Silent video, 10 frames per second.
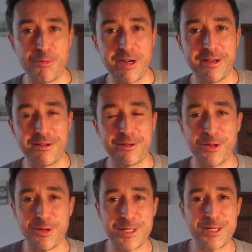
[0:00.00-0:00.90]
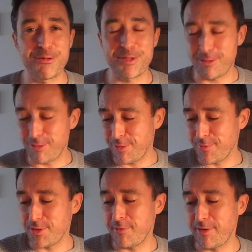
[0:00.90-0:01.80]
wide and continues the growth.
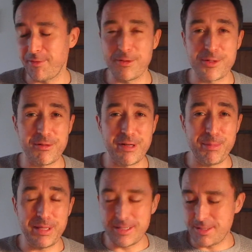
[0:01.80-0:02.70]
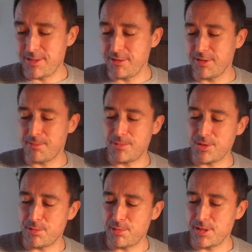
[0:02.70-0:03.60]
So if you haven't done so already, please do, it's
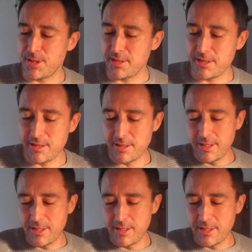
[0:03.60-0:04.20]
much appreciated.